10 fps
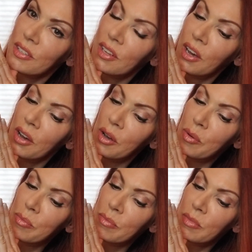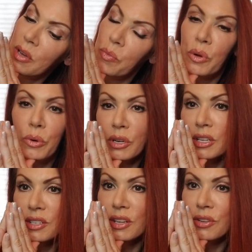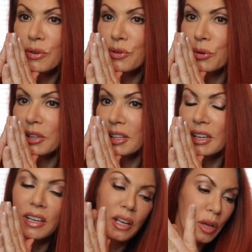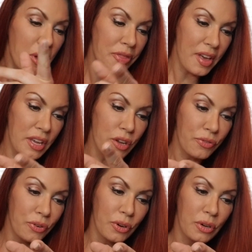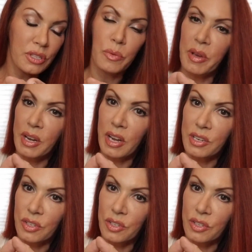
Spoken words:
And we will continue shortly. And thank you for submitting.